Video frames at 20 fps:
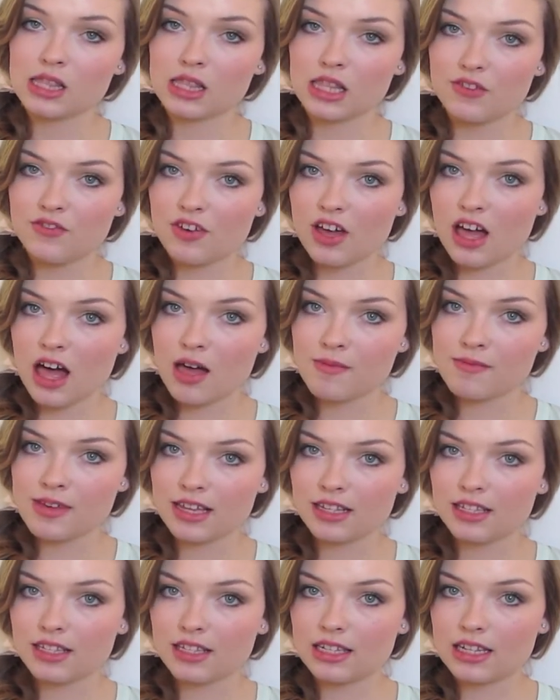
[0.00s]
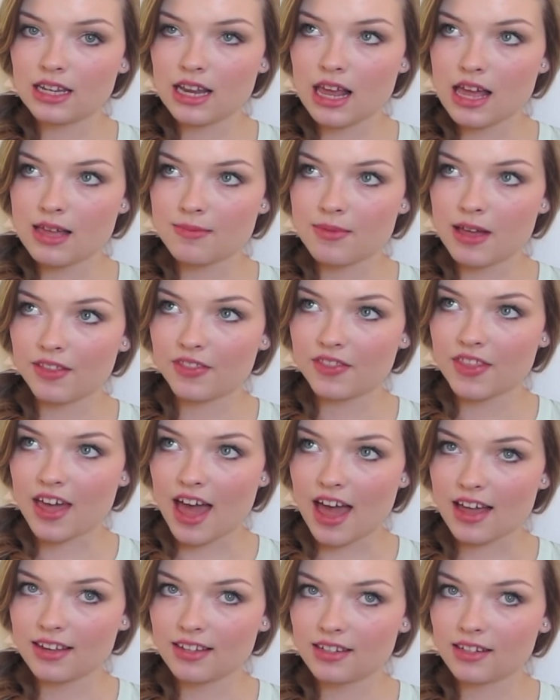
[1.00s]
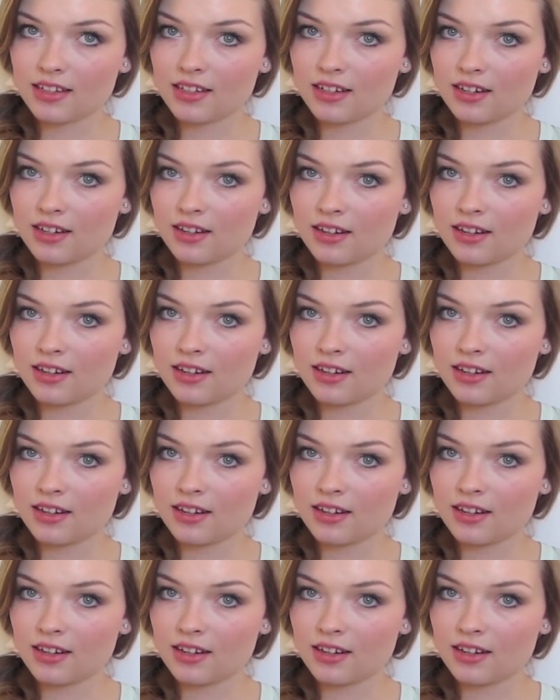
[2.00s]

leave a comment about that.